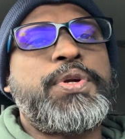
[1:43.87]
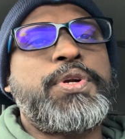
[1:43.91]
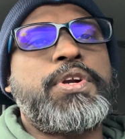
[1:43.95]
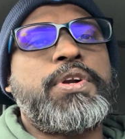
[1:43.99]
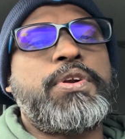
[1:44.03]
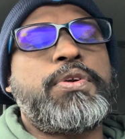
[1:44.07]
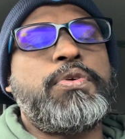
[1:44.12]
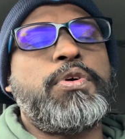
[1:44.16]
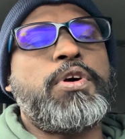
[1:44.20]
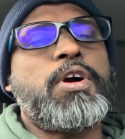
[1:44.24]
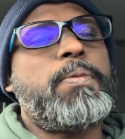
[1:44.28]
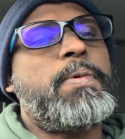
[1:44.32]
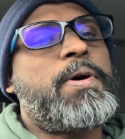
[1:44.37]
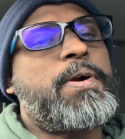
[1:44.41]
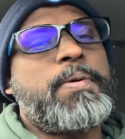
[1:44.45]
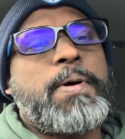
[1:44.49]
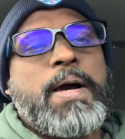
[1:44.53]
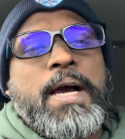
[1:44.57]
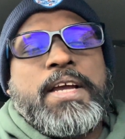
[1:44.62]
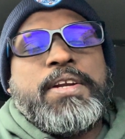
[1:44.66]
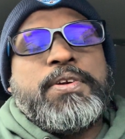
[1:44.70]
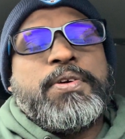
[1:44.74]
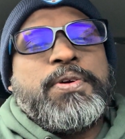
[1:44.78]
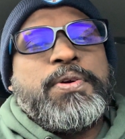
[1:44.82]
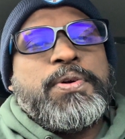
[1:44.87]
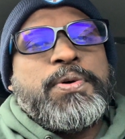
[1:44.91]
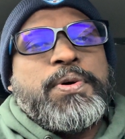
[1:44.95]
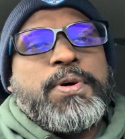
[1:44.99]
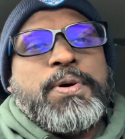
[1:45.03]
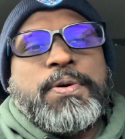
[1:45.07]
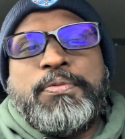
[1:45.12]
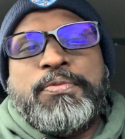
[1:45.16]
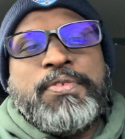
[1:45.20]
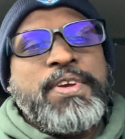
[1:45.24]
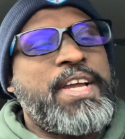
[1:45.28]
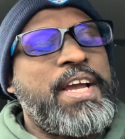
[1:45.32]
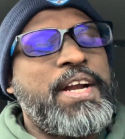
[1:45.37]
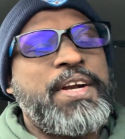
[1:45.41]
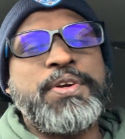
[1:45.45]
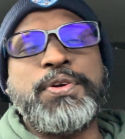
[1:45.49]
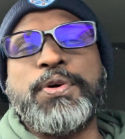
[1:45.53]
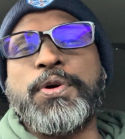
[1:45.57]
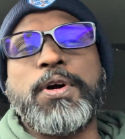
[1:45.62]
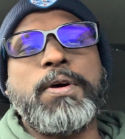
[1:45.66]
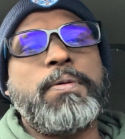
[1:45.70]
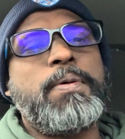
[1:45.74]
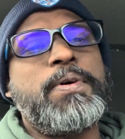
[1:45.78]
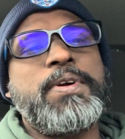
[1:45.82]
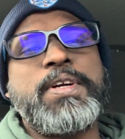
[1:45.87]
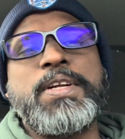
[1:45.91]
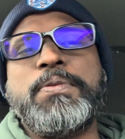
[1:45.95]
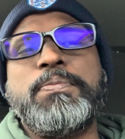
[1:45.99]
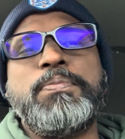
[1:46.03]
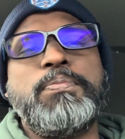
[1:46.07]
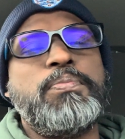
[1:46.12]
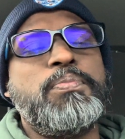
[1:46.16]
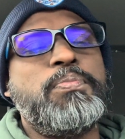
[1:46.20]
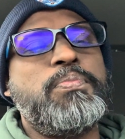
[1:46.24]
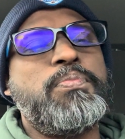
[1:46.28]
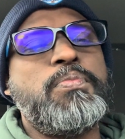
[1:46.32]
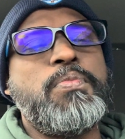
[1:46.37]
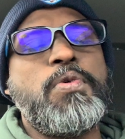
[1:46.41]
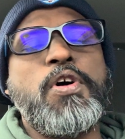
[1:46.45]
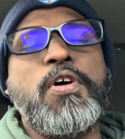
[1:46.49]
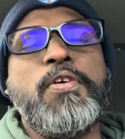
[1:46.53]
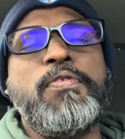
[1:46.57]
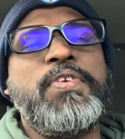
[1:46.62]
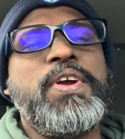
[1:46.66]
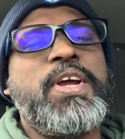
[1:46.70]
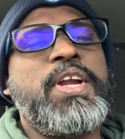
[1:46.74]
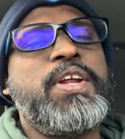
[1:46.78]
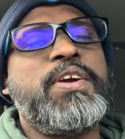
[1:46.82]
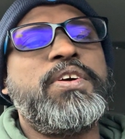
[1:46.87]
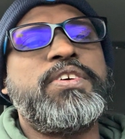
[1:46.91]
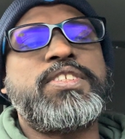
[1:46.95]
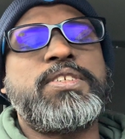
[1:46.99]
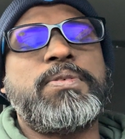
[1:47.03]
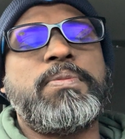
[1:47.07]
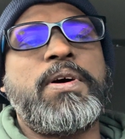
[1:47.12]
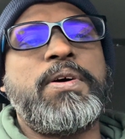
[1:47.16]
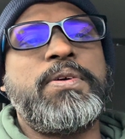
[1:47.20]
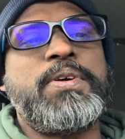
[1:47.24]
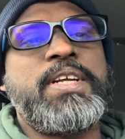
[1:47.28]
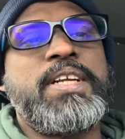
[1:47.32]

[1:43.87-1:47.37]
talk about, I don't know, we can talk about in more videos about it,